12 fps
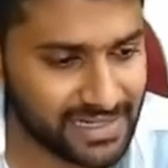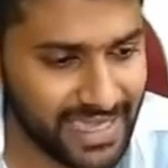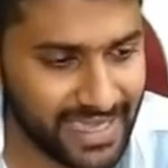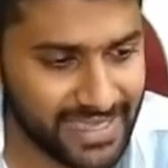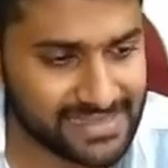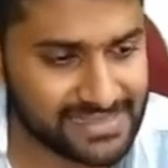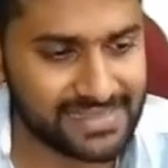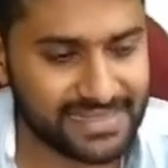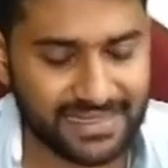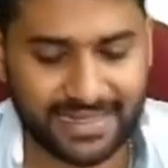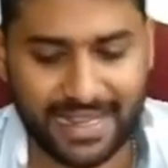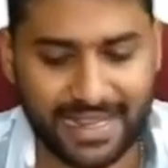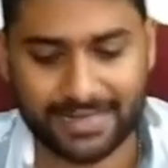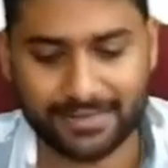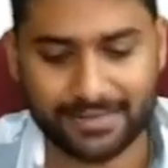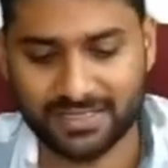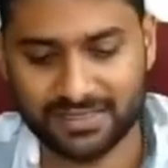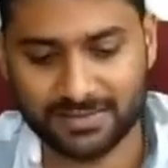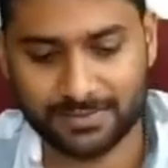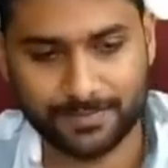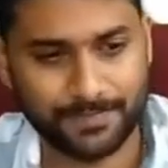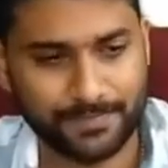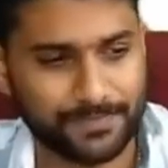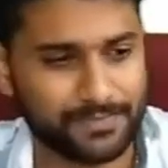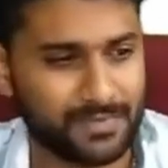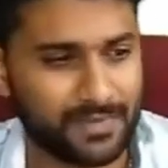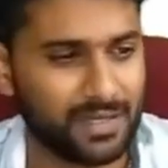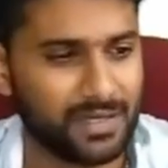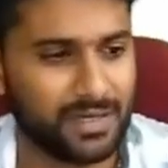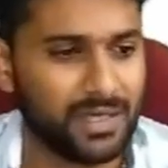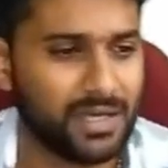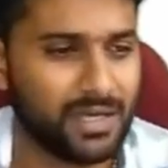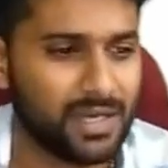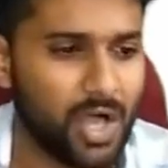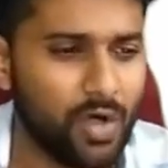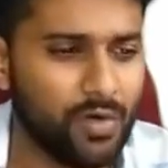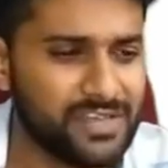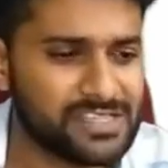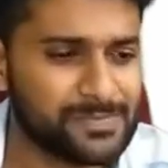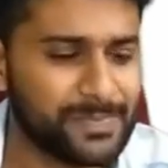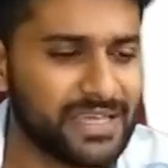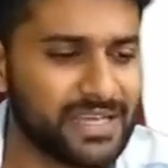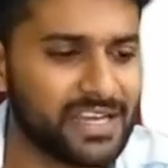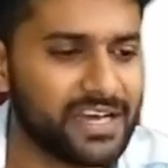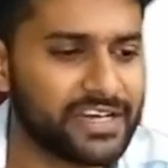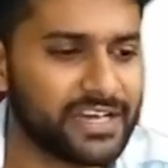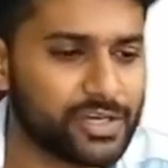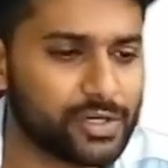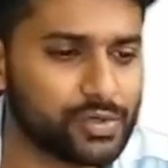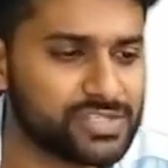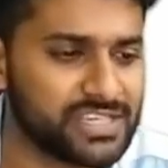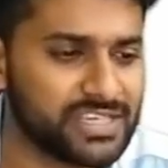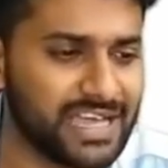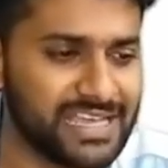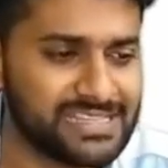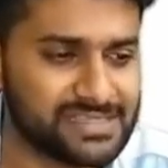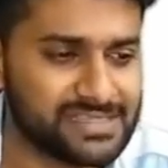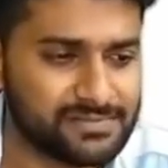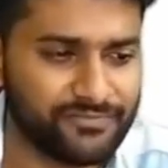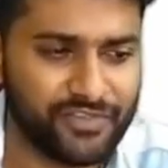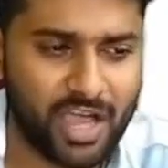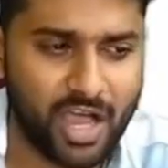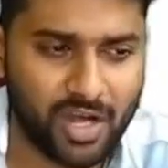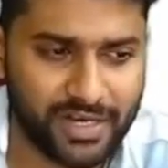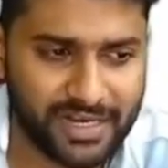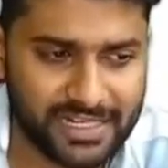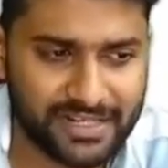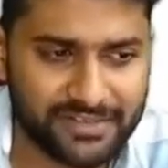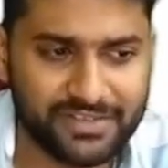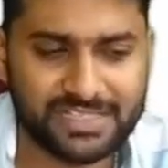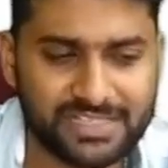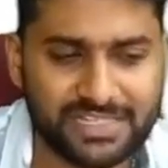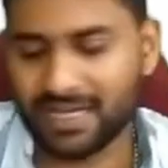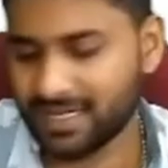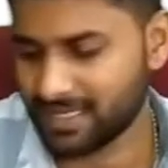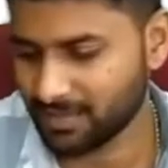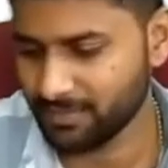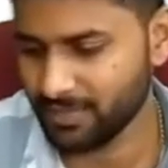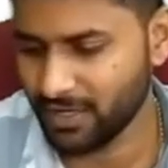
A is the grandmother. Now, how is B related to G? Guys, we are already done with the diagram.